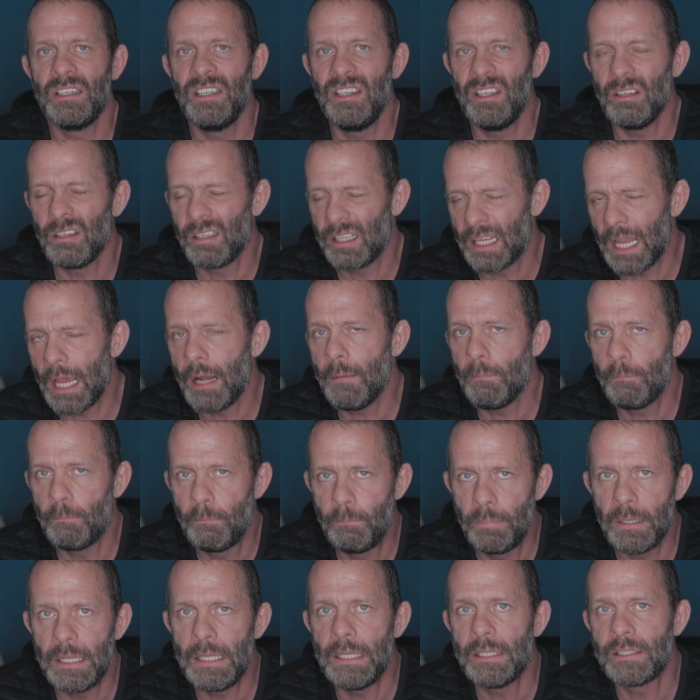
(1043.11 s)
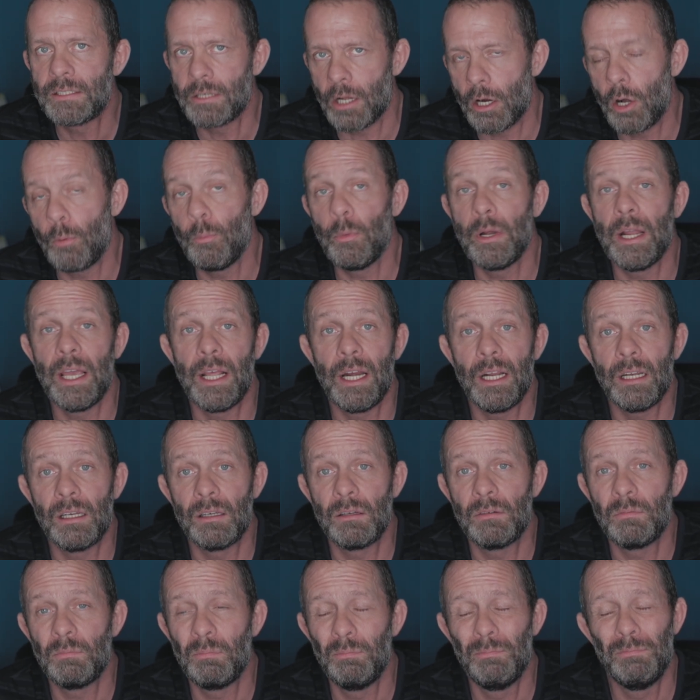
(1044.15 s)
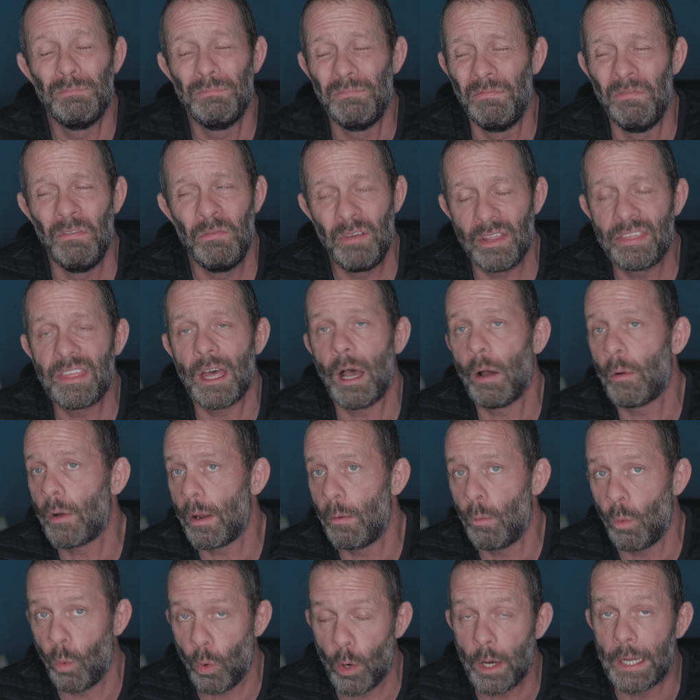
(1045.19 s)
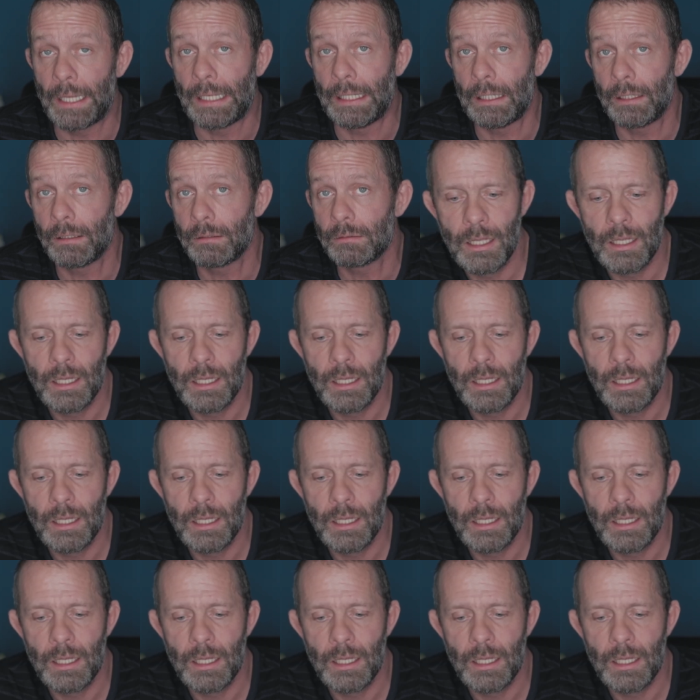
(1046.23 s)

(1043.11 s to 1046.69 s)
you can be terminated without a warning.